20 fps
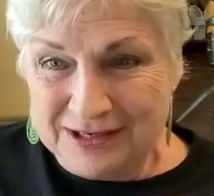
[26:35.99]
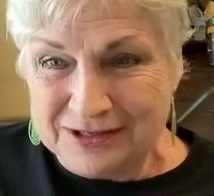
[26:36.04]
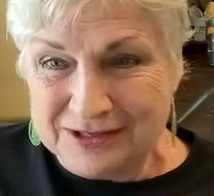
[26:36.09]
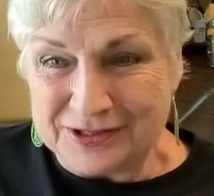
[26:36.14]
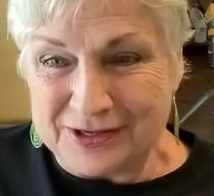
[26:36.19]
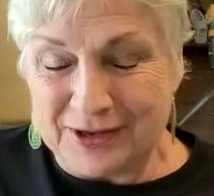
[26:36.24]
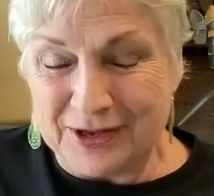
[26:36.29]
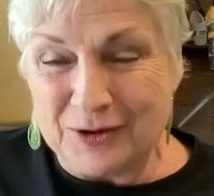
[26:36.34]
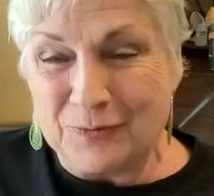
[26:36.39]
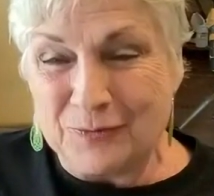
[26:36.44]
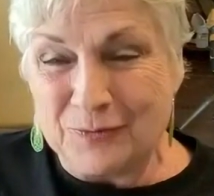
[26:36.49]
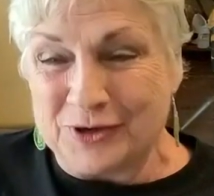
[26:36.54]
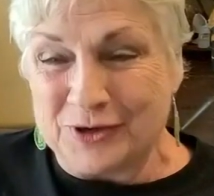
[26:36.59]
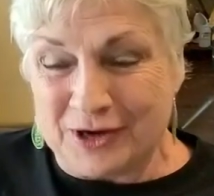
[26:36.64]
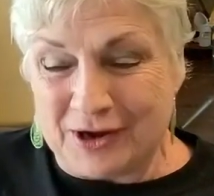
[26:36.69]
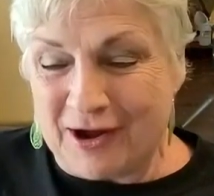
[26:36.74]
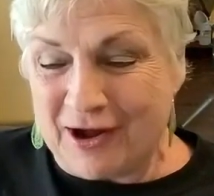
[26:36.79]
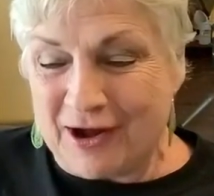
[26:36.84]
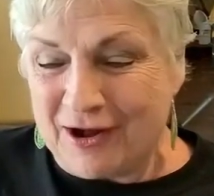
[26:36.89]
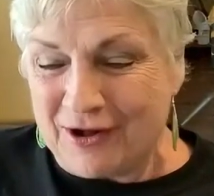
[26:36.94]
So he
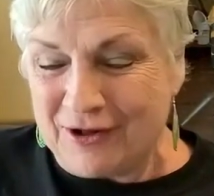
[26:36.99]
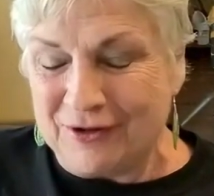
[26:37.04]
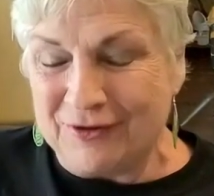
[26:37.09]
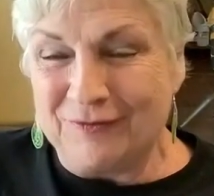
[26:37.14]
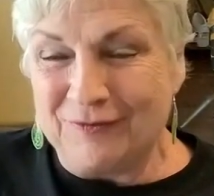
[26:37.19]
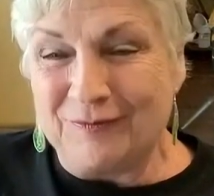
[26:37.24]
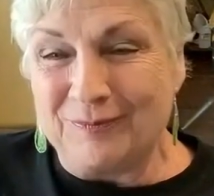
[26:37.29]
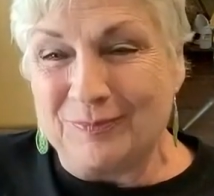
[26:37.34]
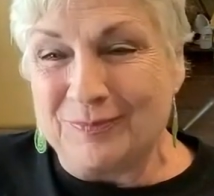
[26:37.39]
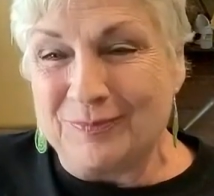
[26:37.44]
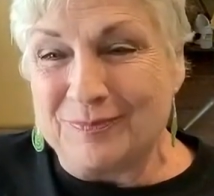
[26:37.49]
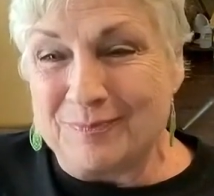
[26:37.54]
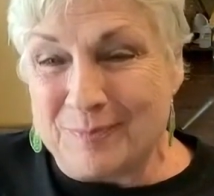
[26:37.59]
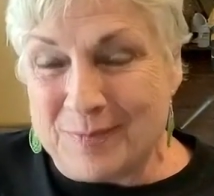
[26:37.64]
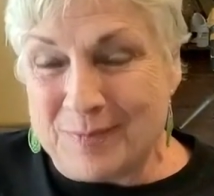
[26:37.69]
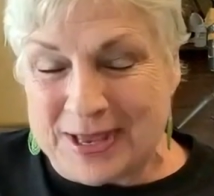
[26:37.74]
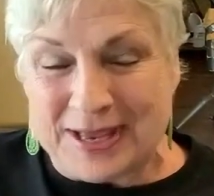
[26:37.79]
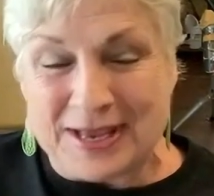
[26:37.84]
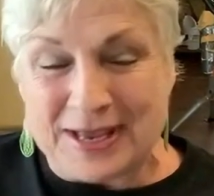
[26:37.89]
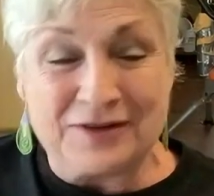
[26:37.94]
would call
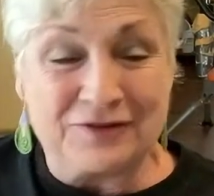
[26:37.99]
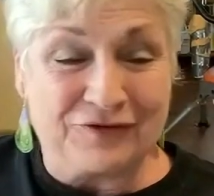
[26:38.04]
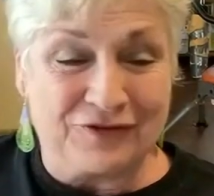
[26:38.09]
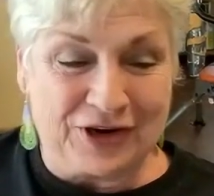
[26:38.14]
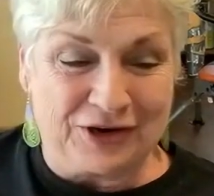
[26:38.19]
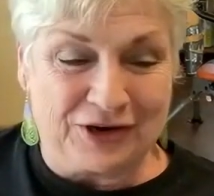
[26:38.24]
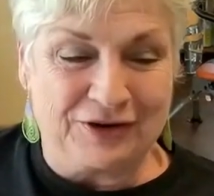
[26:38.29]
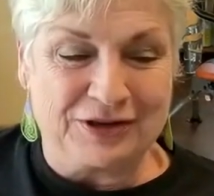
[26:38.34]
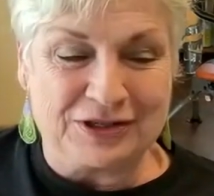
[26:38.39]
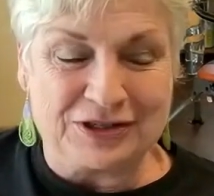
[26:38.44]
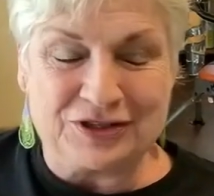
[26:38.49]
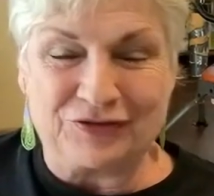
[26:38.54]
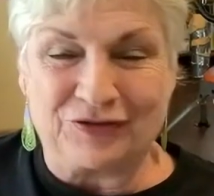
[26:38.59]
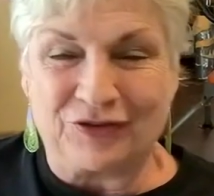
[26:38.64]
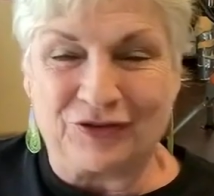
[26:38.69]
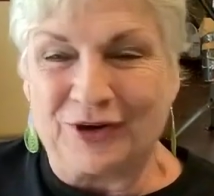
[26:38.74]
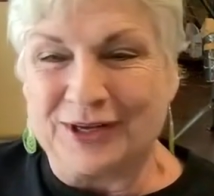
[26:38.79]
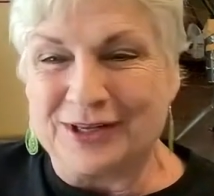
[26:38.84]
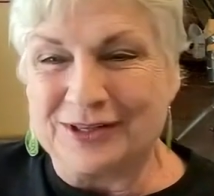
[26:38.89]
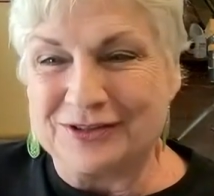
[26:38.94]
me and various
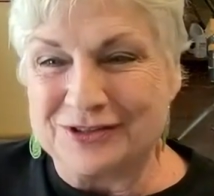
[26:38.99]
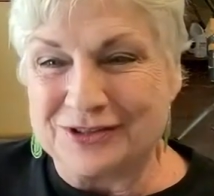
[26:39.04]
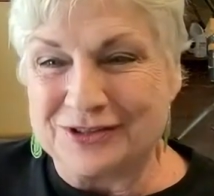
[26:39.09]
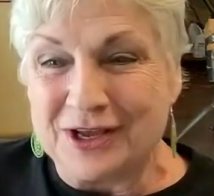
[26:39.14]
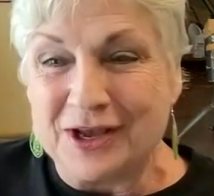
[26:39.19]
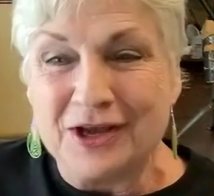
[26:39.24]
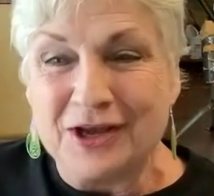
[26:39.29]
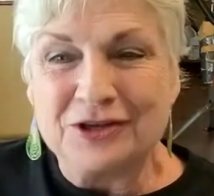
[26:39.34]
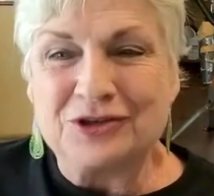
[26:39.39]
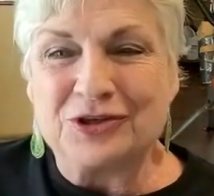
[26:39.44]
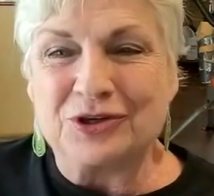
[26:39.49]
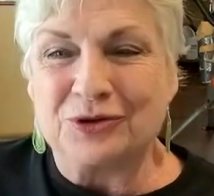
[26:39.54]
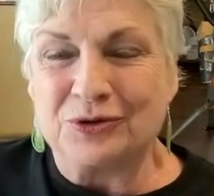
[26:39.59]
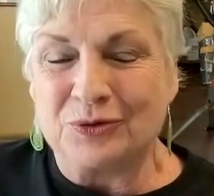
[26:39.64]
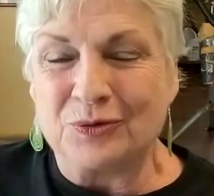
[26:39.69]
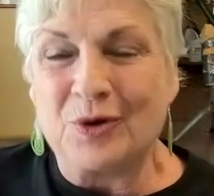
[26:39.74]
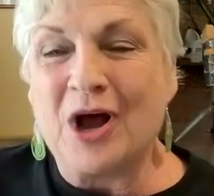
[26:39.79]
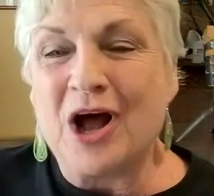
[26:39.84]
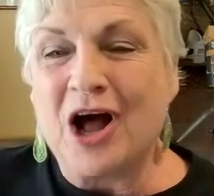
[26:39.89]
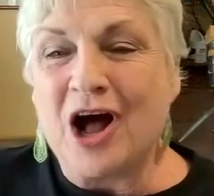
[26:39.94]
friends
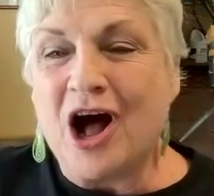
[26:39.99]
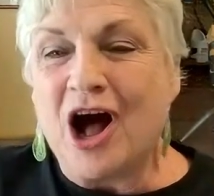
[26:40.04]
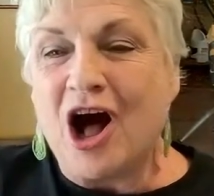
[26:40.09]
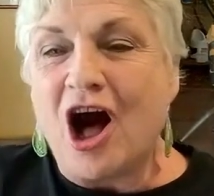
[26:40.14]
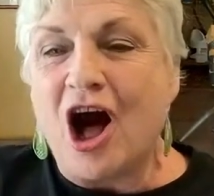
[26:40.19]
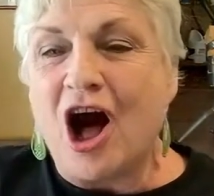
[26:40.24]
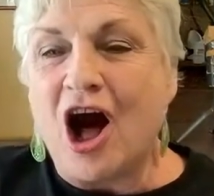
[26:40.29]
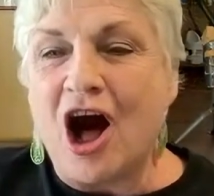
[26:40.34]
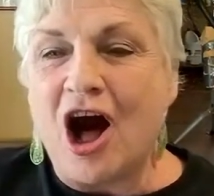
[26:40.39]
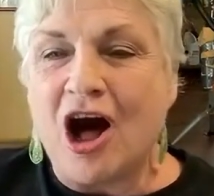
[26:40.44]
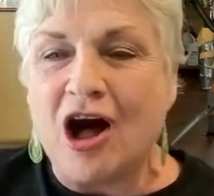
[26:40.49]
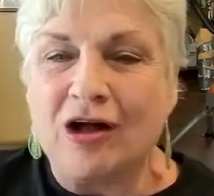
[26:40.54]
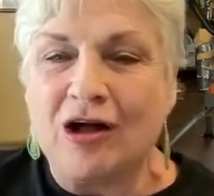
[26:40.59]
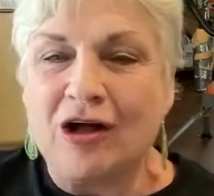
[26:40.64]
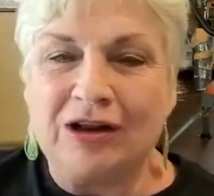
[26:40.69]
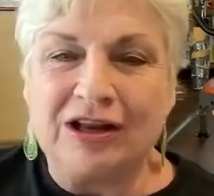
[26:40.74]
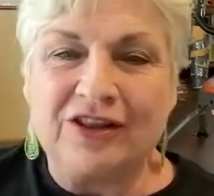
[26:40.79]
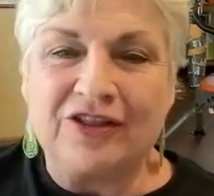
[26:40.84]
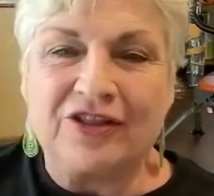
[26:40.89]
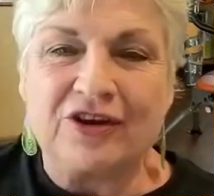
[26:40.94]
to
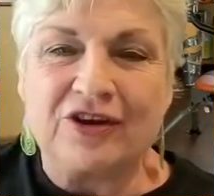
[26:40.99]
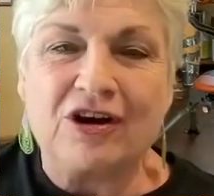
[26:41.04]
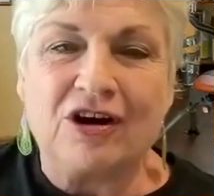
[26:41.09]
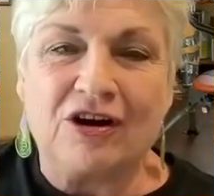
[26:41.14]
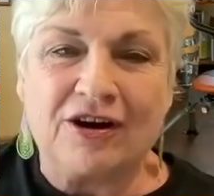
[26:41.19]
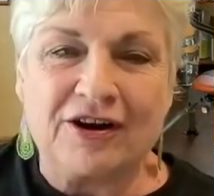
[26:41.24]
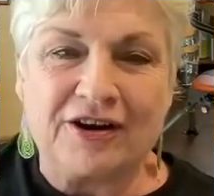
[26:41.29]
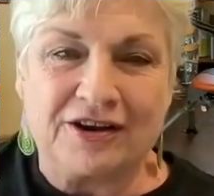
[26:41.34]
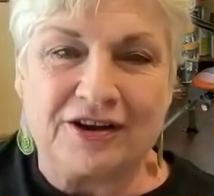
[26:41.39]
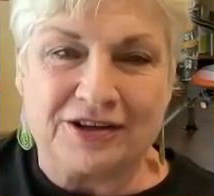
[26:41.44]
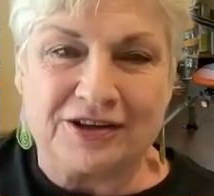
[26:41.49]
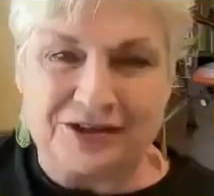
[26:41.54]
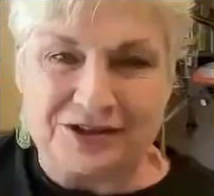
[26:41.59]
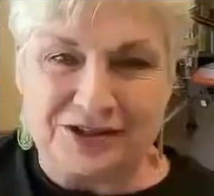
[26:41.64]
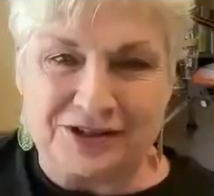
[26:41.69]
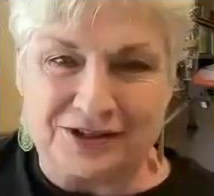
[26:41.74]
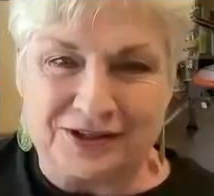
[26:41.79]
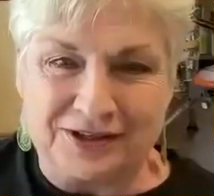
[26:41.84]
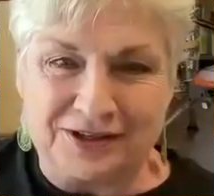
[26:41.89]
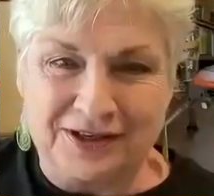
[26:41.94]
haul the
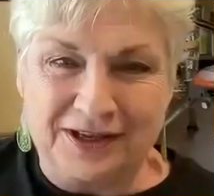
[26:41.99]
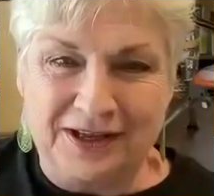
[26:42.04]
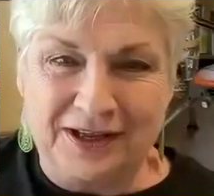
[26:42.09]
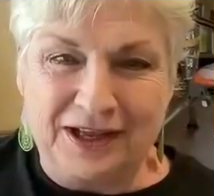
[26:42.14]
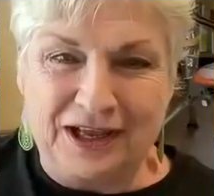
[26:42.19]
carcass.